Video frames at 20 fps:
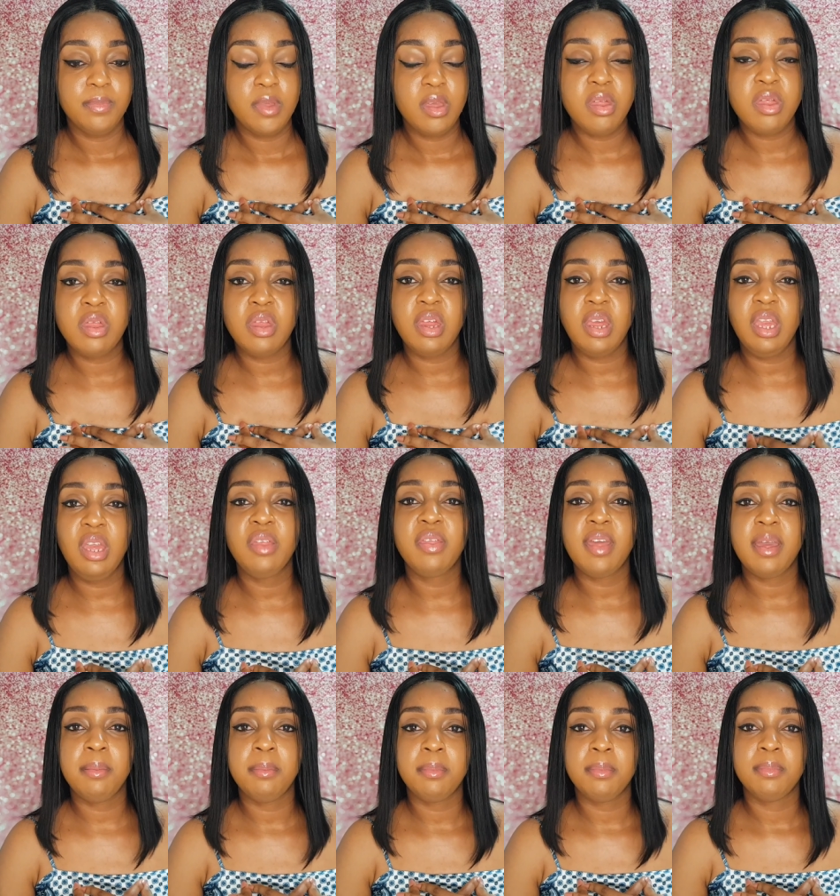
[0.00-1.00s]
see
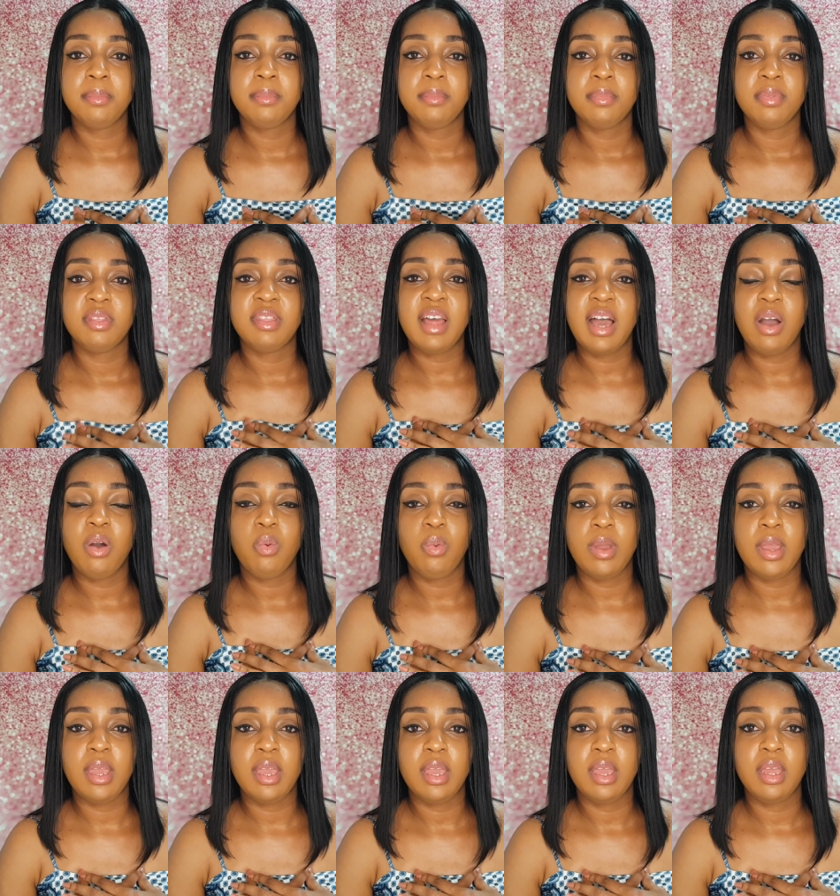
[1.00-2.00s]
them that
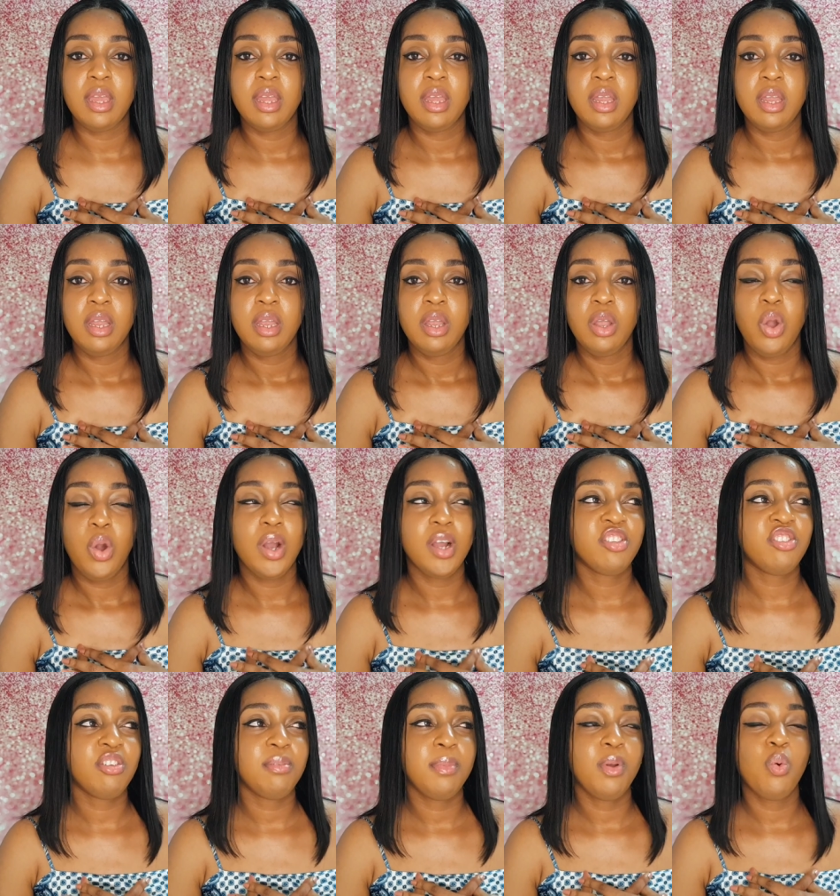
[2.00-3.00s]
way or
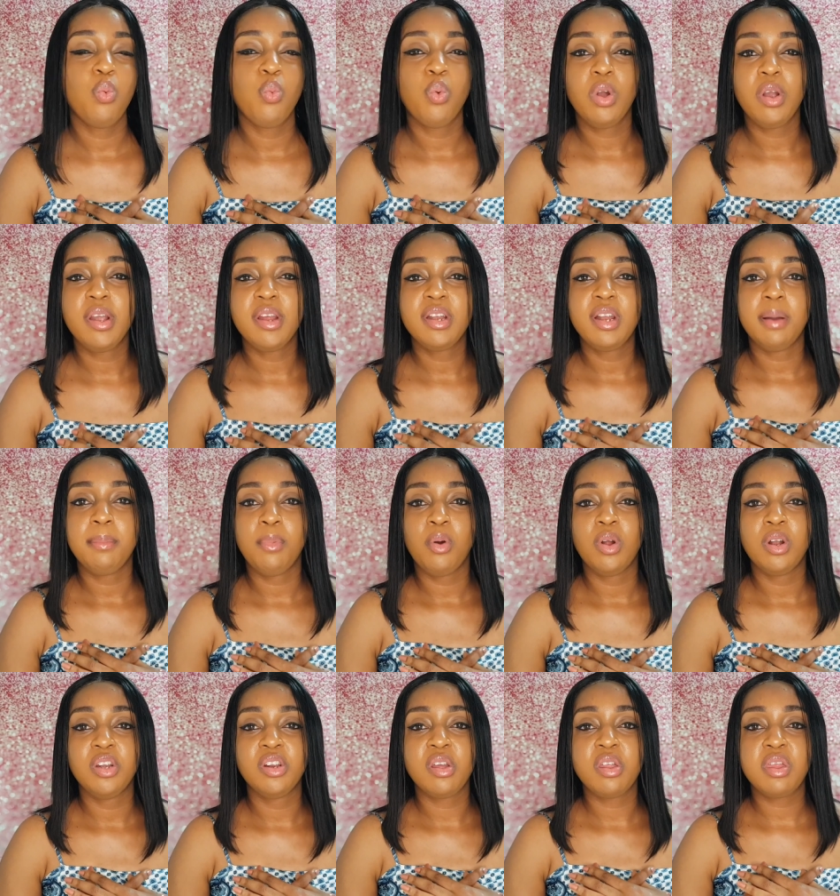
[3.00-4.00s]
to be worried
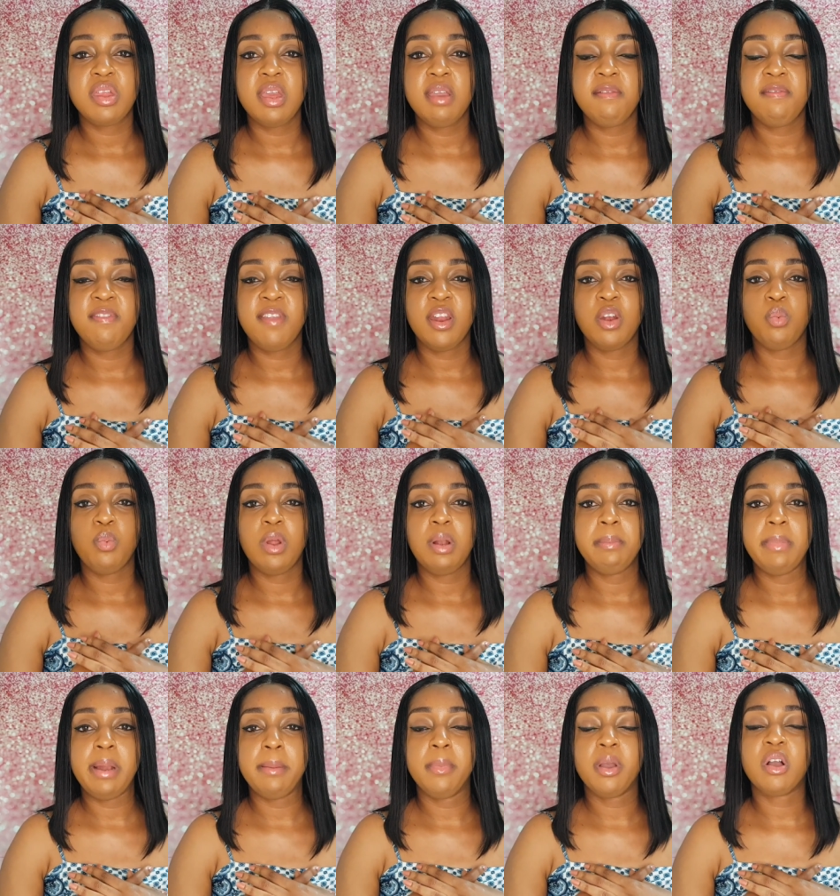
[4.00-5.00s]
about their safety and well
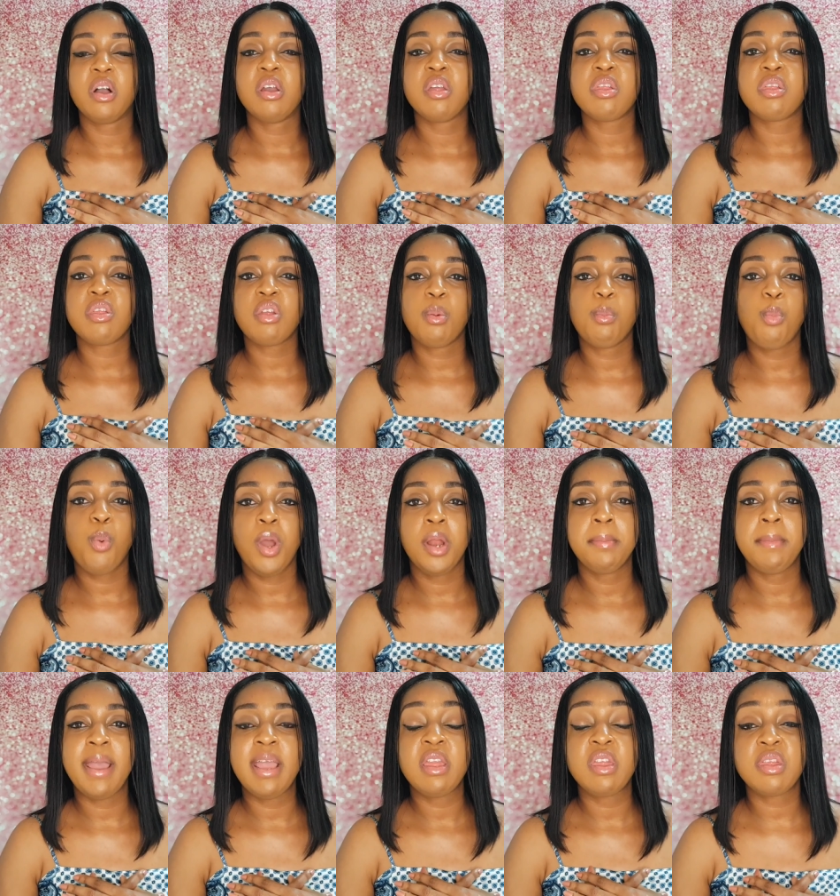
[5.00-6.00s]
being because someone
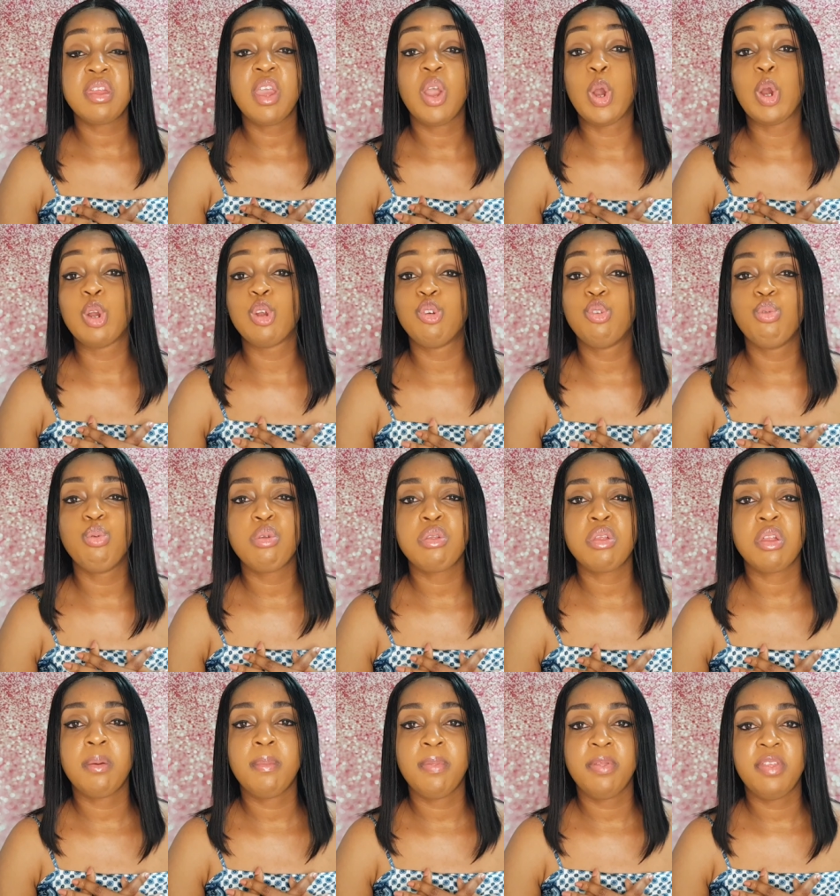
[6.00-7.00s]
might say or do
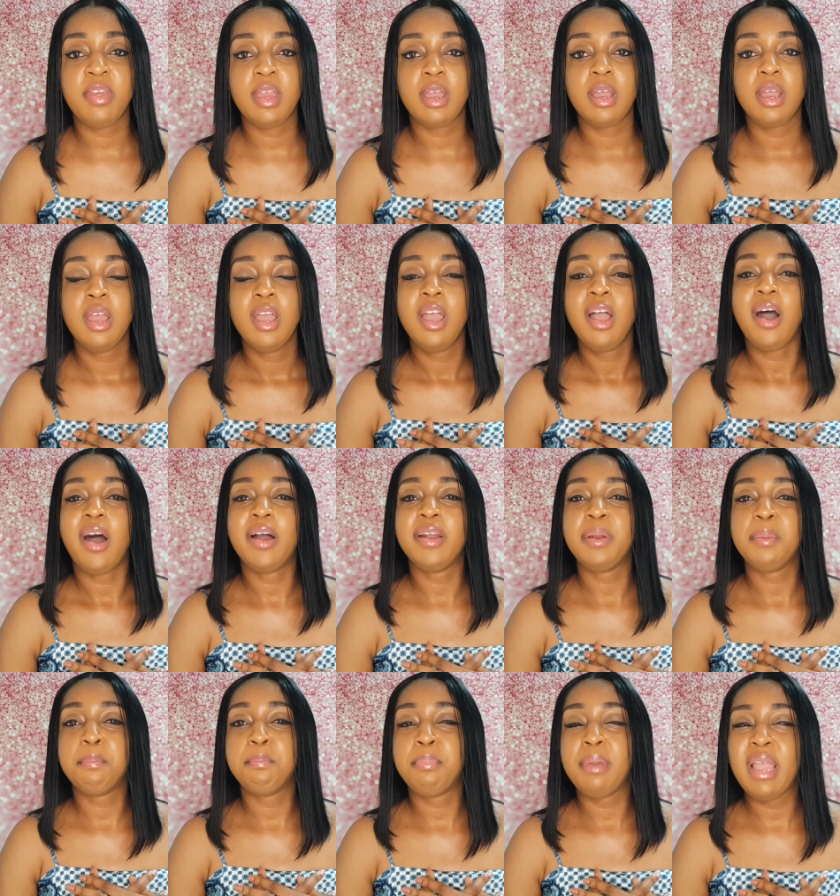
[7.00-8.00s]
something on
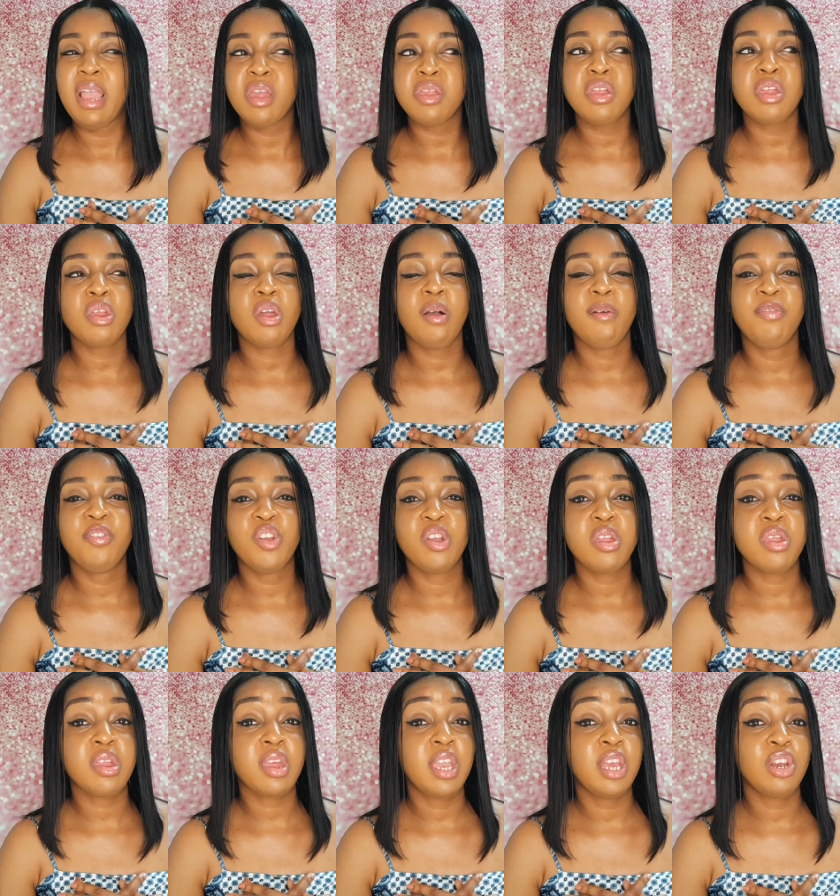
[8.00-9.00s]
the basis of their
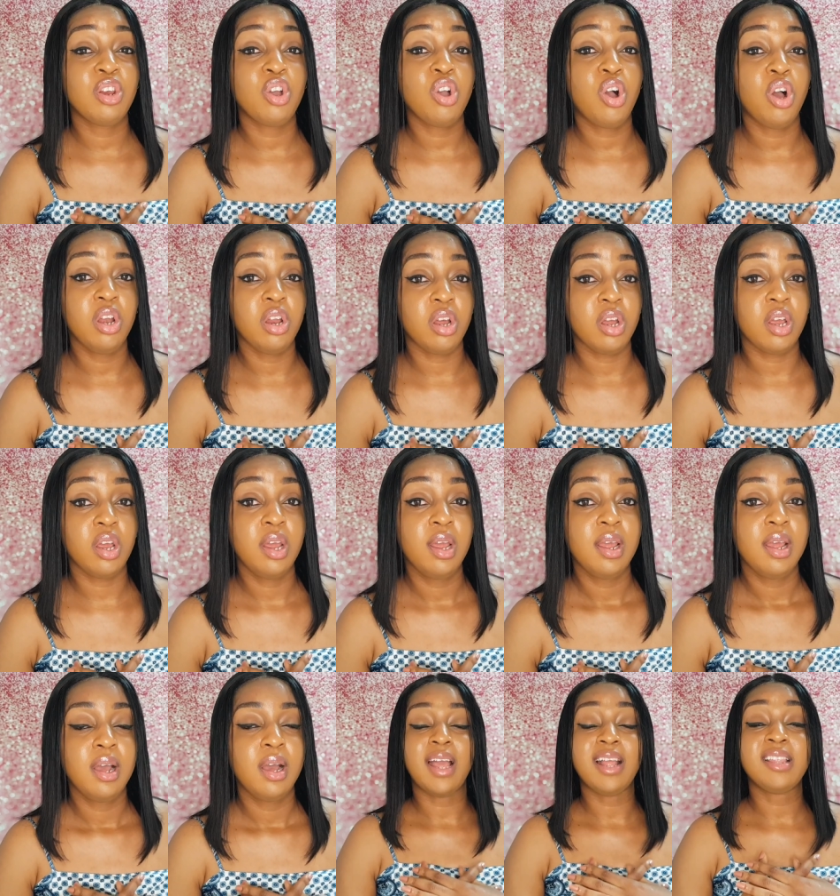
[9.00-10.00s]
skin color
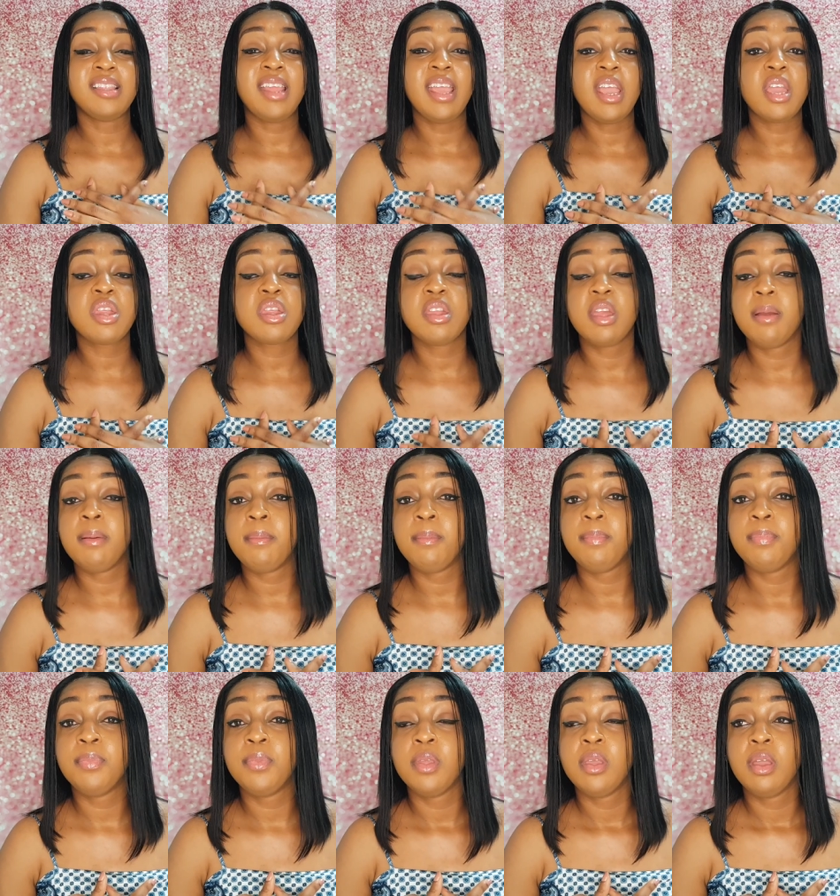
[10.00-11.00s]
that takes them
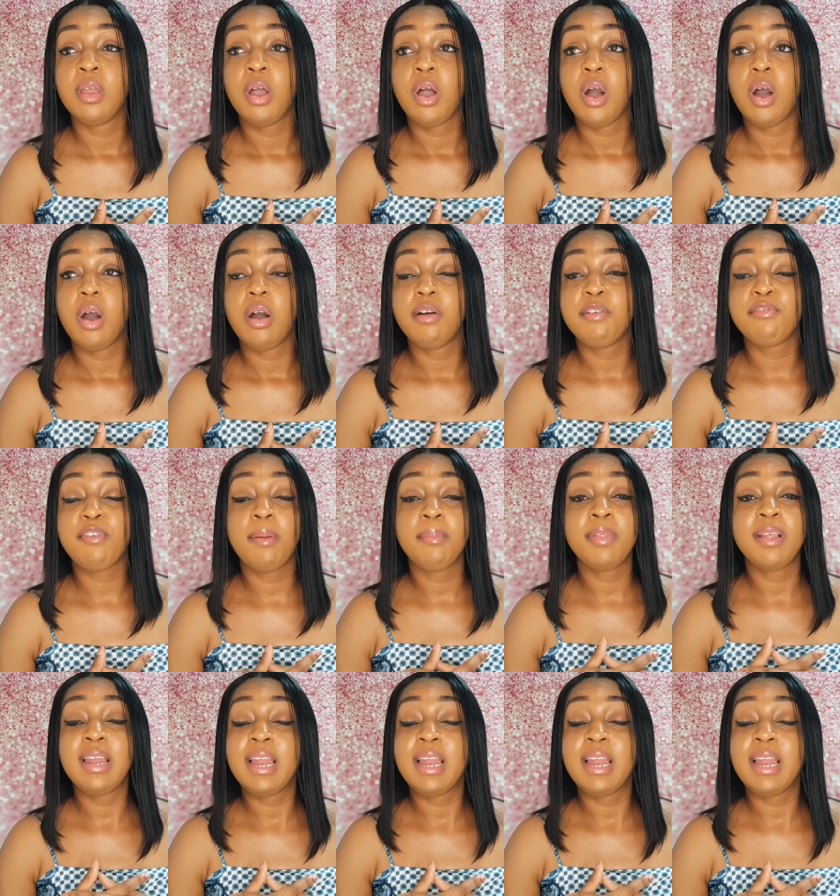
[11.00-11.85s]
from the